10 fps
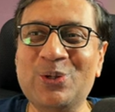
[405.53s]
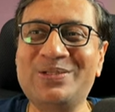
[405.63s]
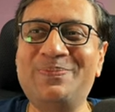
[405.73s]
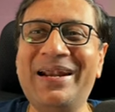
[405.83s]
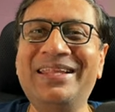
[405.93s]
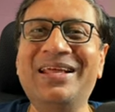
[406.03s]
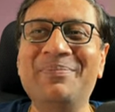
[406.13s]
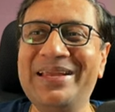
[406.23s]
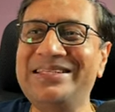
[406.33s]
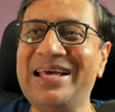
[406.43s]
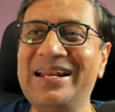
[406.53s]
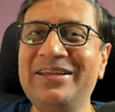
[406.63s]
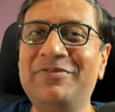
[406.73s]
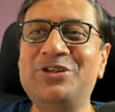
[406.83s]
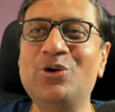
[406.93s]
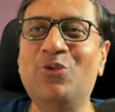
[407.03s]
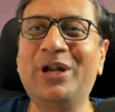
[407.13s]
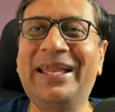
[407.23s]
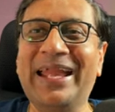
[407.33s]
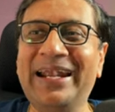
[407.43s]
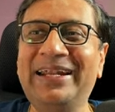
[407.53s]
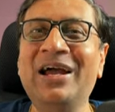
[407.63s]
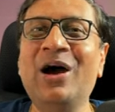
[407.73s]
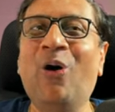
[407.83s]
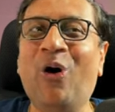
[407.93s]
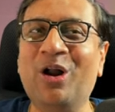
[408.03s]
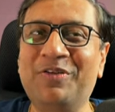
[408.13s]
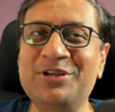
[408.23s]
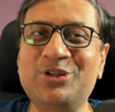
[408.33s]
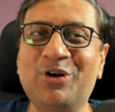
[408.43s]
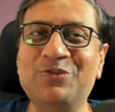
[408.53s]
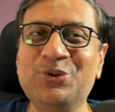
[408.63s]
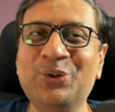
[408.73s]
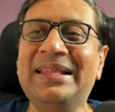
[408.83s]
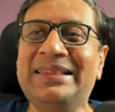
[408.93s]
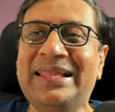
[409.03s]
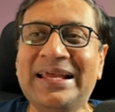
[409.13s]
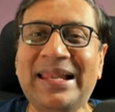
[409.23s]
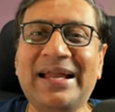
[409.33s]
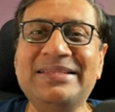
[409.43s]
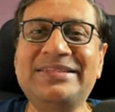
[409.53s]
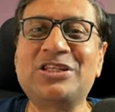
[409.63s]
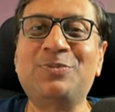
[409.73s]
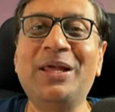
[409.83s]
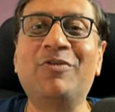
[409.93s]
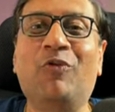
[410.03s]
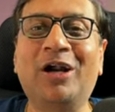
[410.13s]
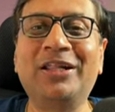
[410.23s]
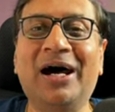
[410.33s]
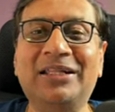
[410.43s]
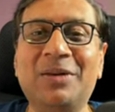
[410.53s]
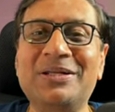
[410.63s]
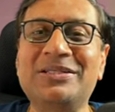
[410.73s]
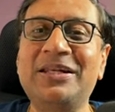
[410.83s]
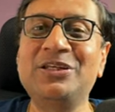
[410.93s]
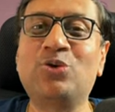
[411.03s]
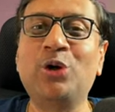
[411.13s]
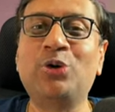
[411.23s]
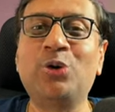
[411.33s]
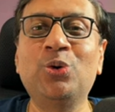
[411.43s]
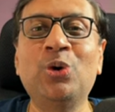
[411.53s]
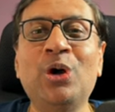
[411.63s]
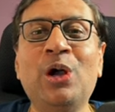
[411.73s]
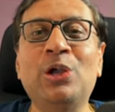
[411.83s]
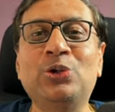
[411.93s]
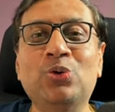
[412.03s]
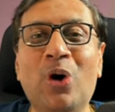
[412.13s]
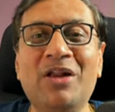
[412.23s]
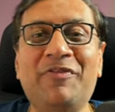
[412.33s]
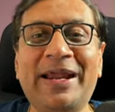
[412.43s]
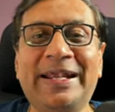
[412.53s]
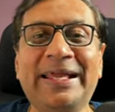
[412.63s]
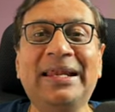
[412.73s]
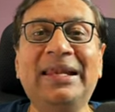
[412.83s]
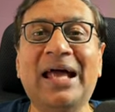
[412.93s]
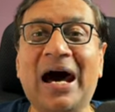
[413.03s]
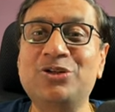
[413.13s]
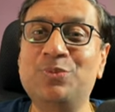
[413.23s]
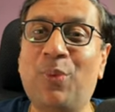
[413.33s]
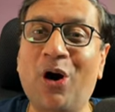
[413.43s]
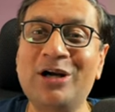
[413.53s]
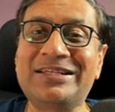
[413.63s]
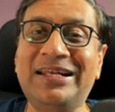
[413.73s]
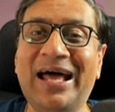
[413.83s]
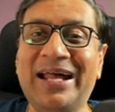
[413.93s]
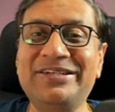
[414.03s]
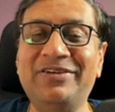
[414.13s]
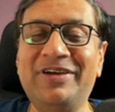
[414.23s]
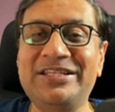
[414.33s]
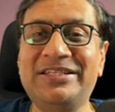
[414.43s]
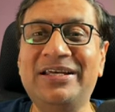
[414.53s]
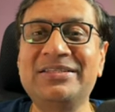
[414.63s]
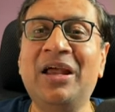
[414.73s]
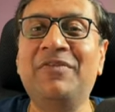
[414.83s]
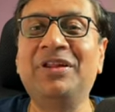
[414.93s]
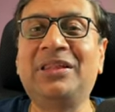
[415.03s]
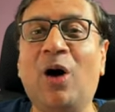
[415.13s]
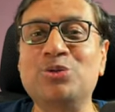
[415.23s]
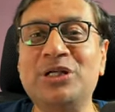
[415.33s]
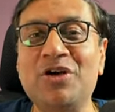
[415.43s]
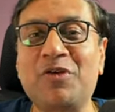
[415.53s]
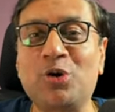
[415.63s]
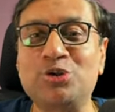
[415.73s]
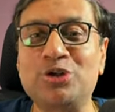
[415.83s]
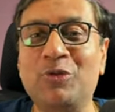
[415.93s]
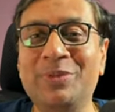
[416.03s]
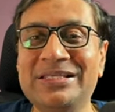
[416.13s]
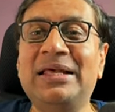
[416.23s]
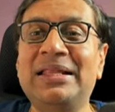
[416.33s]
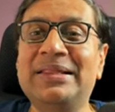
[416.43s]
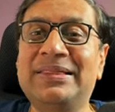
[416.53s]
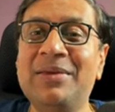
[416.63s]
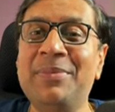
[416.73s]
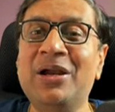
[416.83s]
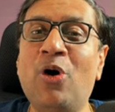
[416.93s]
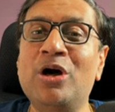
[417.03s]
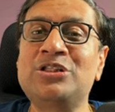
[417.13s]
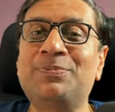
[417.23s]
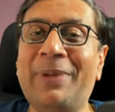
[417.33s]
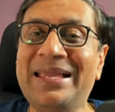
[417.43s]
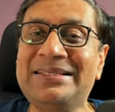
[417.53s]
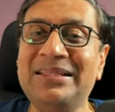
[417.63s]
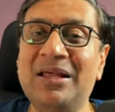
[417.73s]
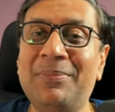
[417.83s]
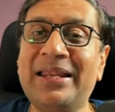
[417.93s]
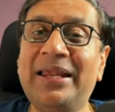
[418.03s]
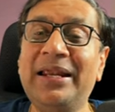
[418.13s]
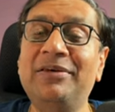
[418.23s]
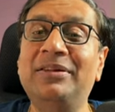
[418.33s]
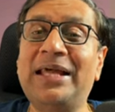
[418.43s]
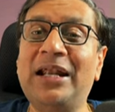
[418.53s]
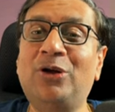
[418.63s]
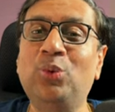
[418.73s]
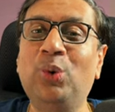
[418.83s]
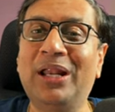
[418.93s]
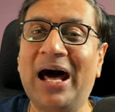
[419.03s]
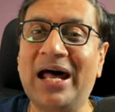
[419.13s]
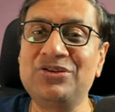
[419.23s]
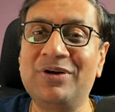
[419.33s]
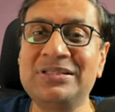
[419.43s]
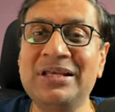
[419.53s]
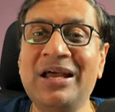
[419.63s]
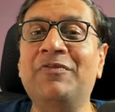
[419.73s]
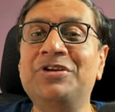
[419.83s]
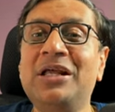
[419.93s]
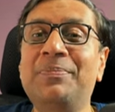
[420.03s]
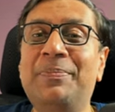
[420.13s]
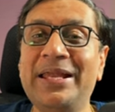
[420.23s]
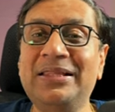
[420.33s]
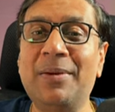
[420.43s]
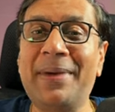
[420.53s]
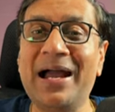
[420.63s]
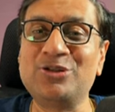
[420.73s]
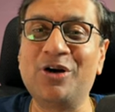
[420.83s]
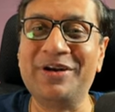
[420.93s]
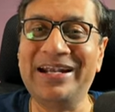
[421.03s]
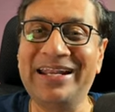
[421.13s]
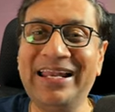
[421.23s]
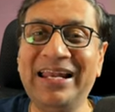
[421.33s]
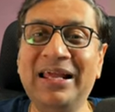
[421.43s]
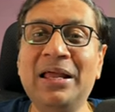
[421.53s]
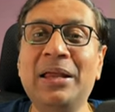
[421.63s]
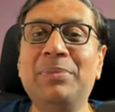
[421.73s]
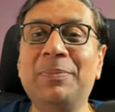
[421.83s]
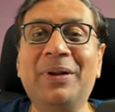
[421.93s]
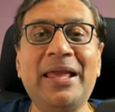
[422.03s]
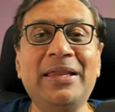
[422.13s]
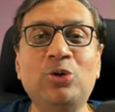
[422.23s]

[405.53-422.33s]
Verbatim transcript: spend the May salary which you would get on 1st of June. Think like a chess player, what the other person is going to do. You are fighting large bots, large investors with thousands of crores of rupees. They may cause spikes in the market, that too large ones, which can break the backs of retail. People like you